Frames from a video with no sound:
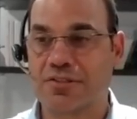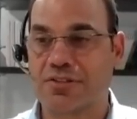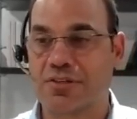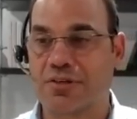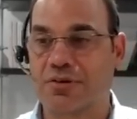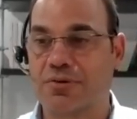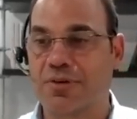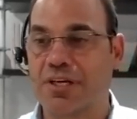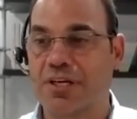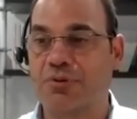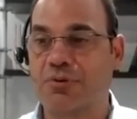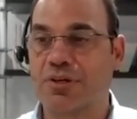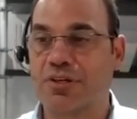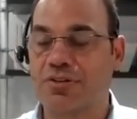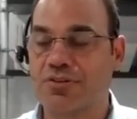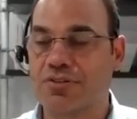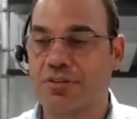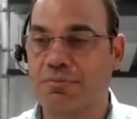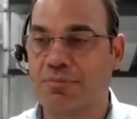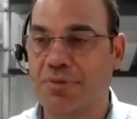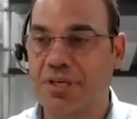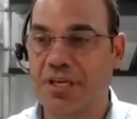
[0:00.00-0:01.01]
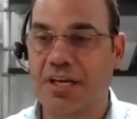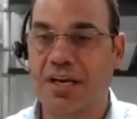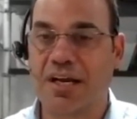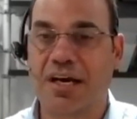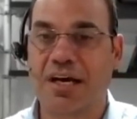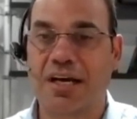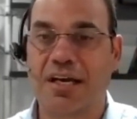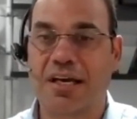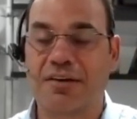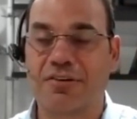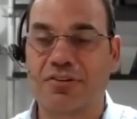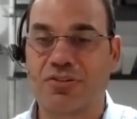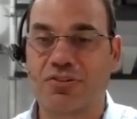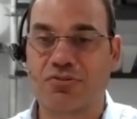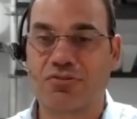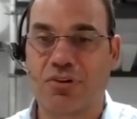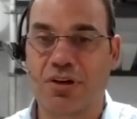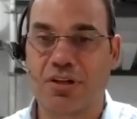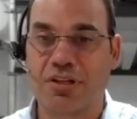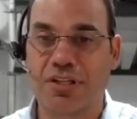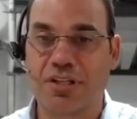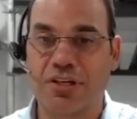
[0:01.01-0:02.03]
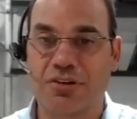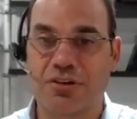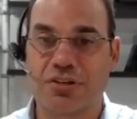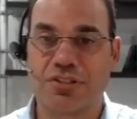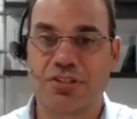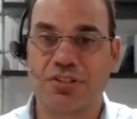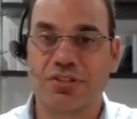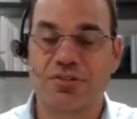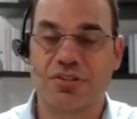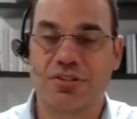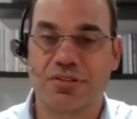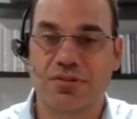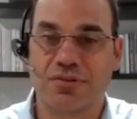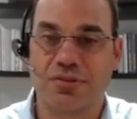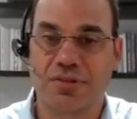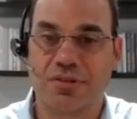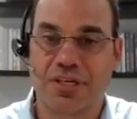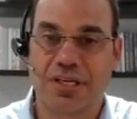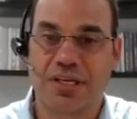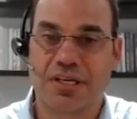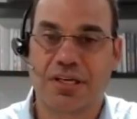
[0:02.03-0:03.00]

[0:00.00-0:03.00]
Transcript: So anyone who's in BNI, I strongly urge you to,